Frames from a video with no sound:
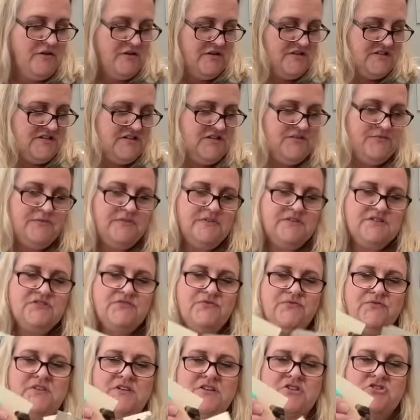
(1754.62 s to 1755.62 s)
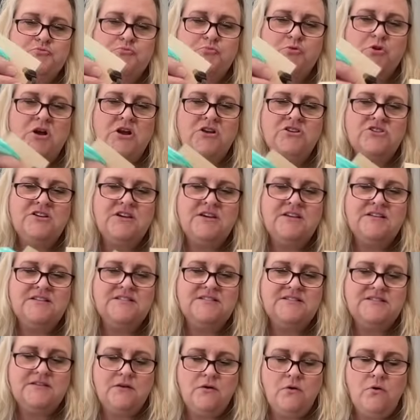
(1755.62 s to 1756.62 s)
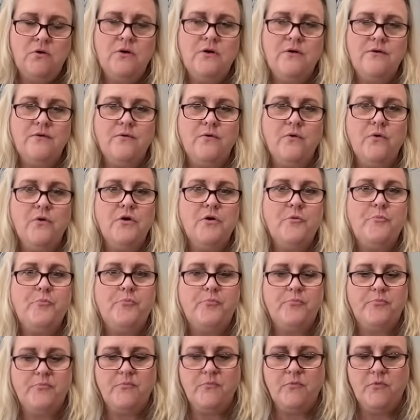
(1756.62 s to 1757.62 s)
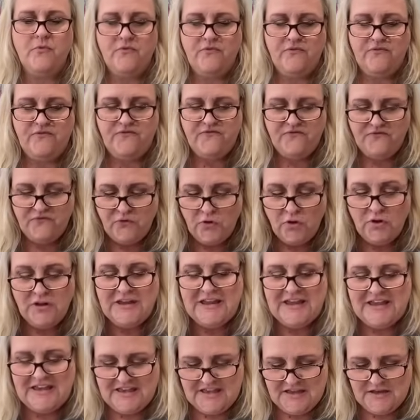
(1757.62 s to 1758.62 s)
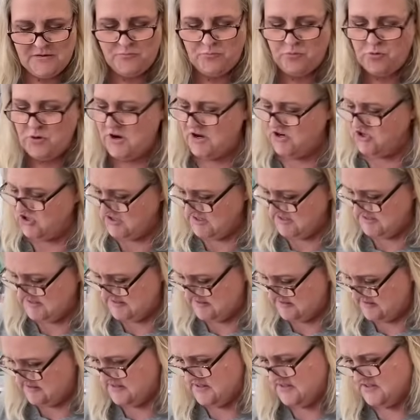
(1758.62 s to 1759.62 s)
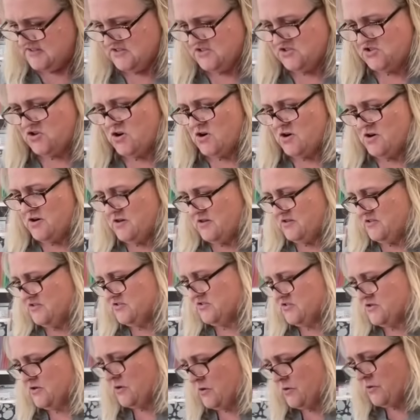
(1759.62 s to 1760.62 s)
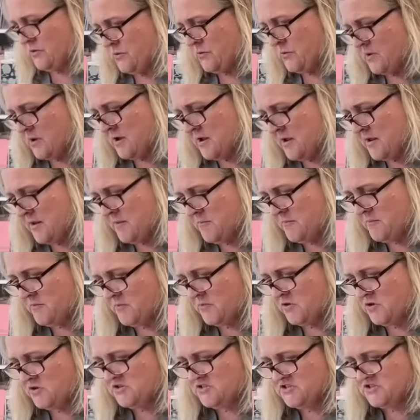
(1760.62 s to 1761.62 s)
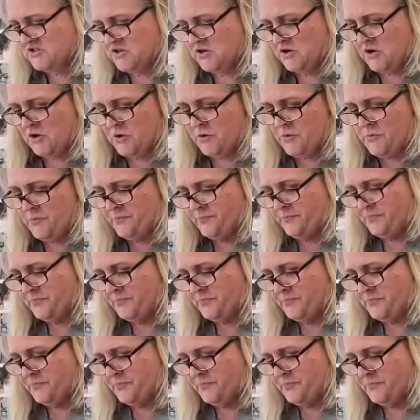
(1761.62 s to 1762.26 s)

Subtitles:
to finish projects or to fully kit projects to start. So I'm good to go.